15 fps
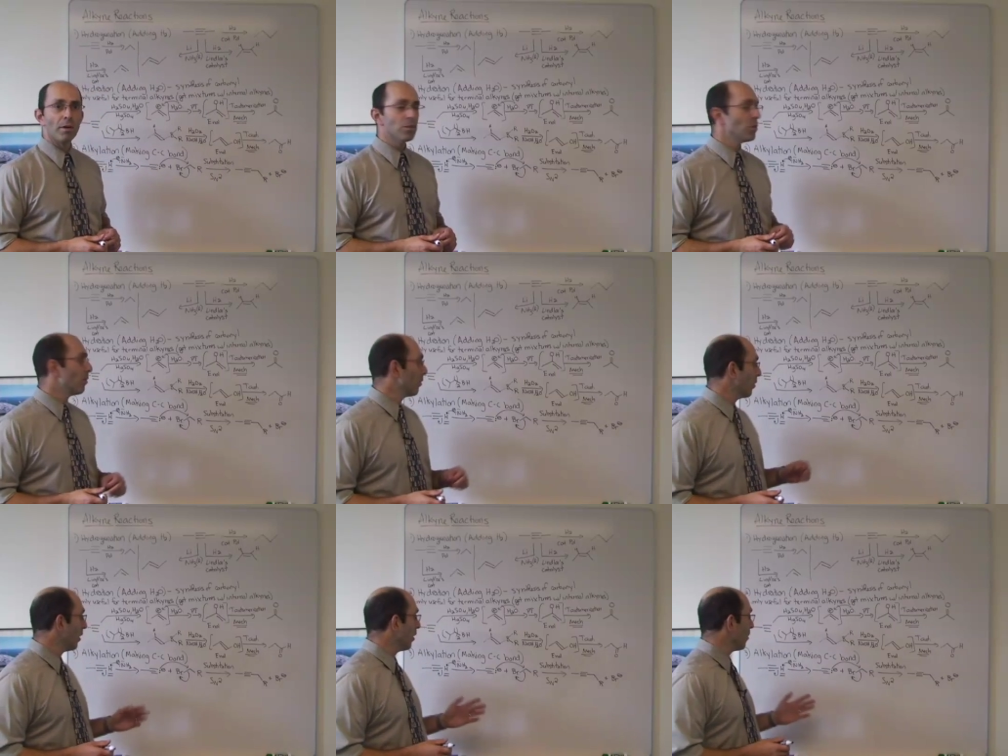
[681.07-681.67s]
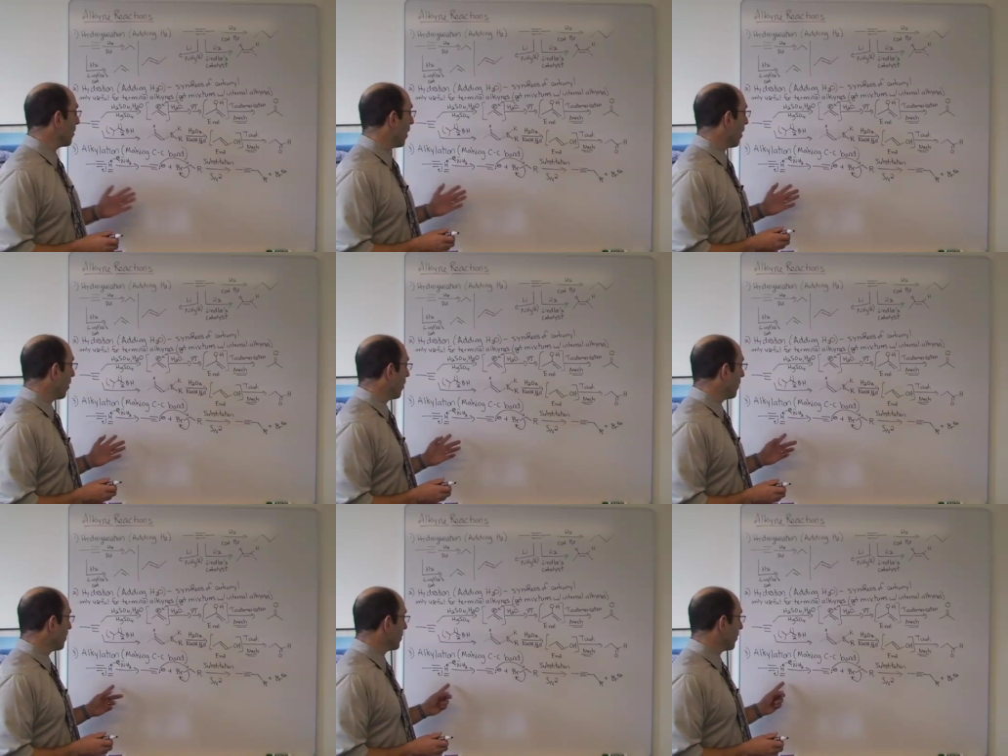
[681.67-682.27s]
So think
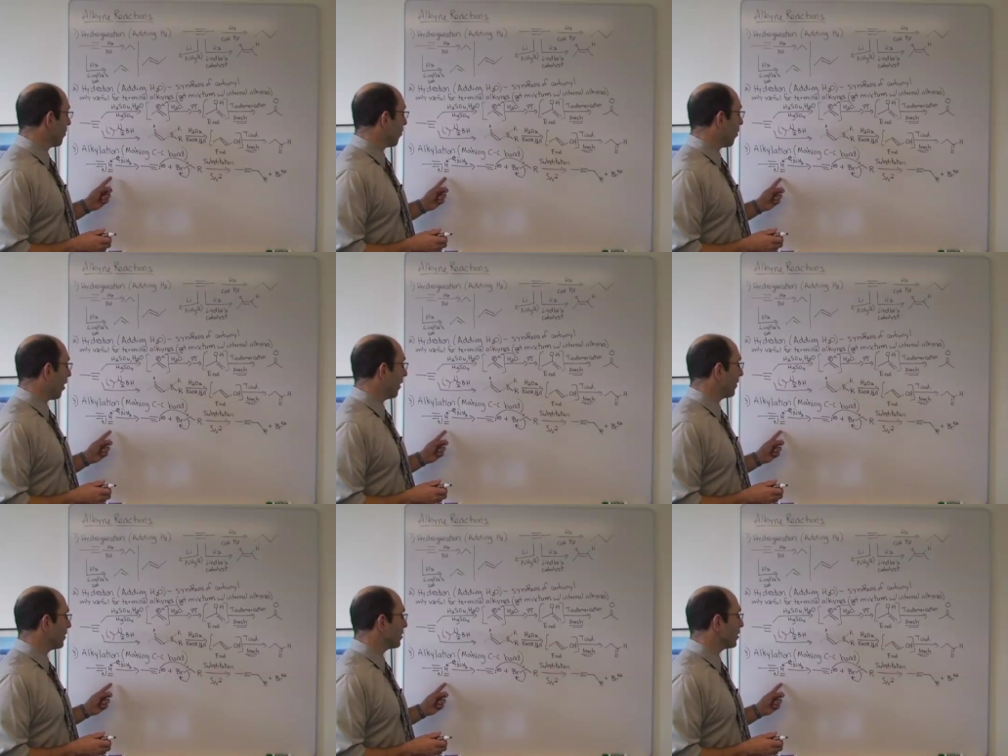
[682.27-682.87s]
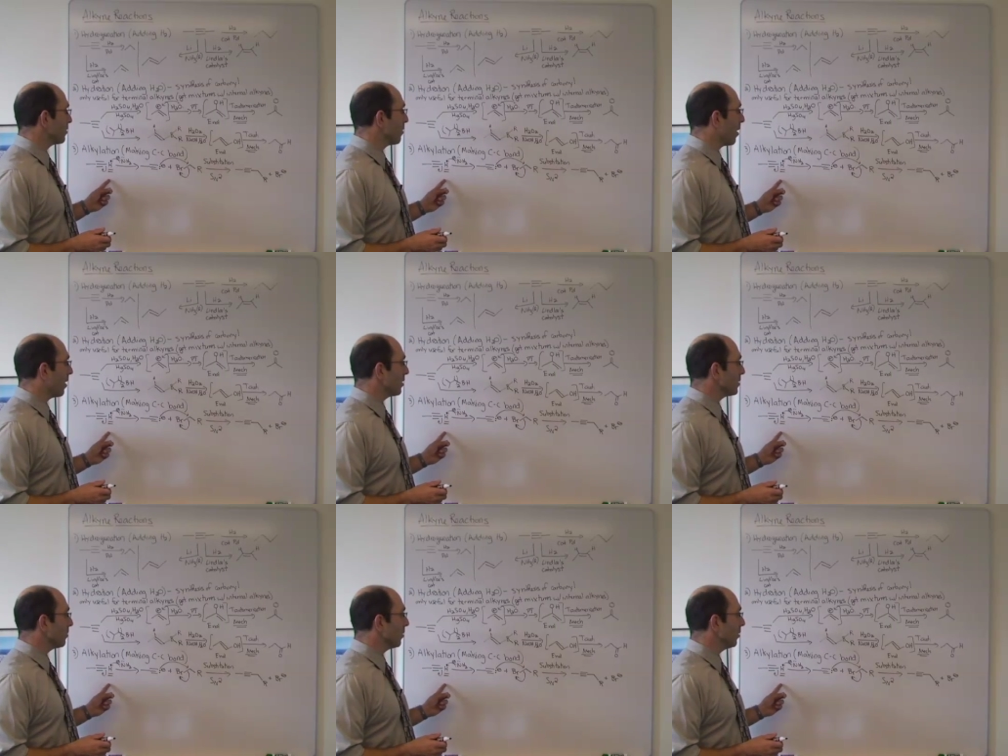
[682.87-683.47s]
about why this is
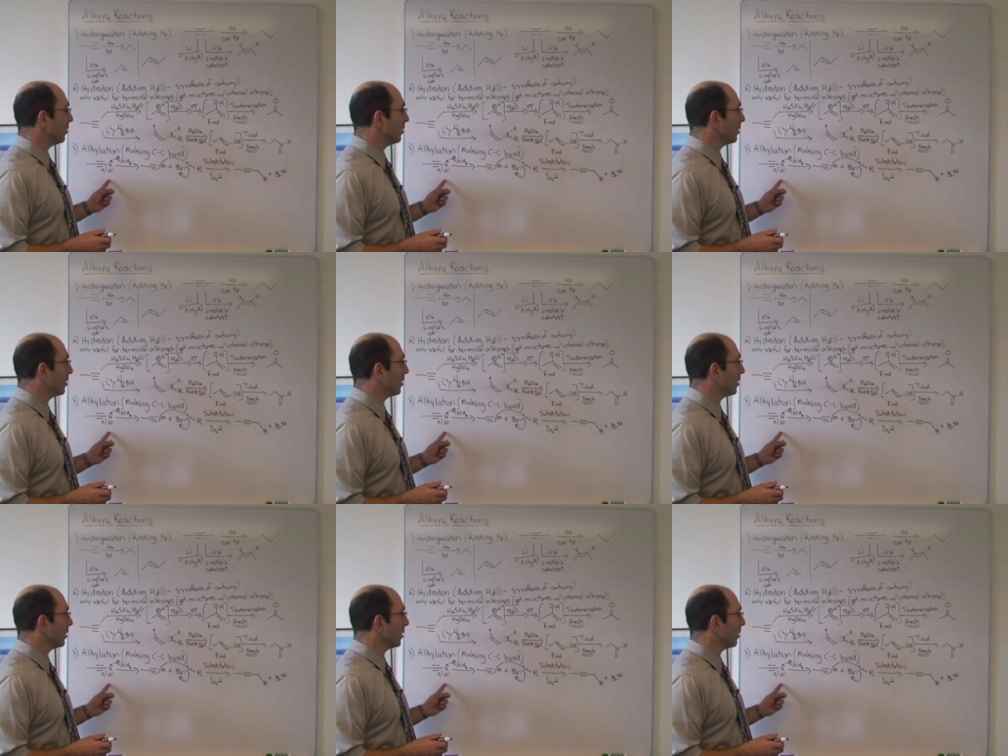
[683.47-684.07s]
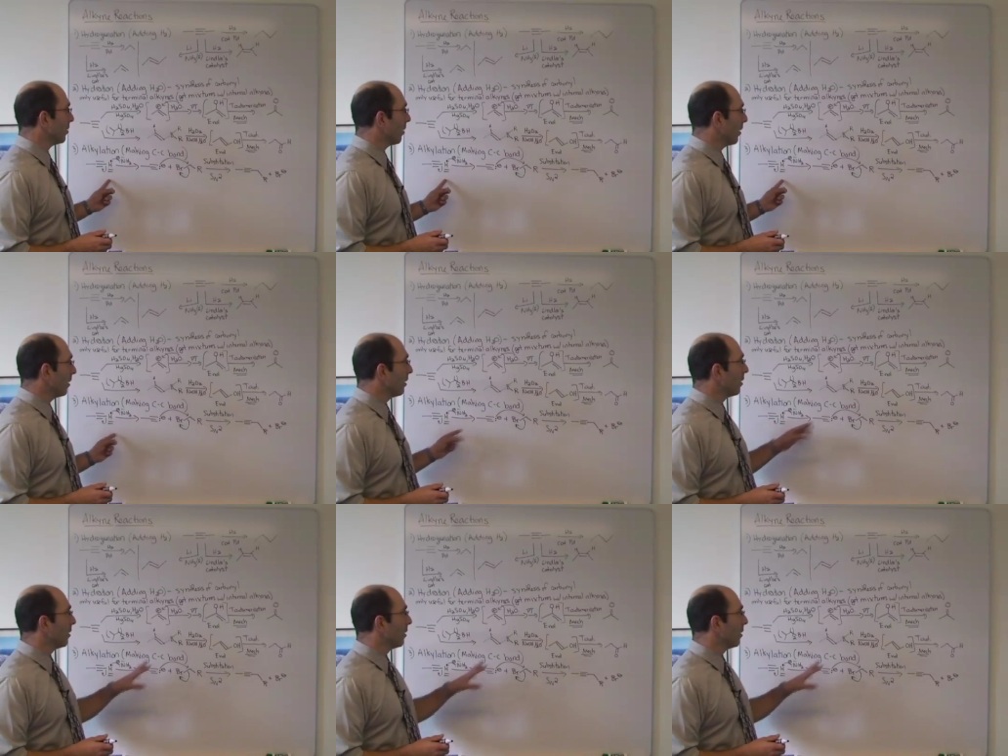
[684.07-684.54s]
possible, right?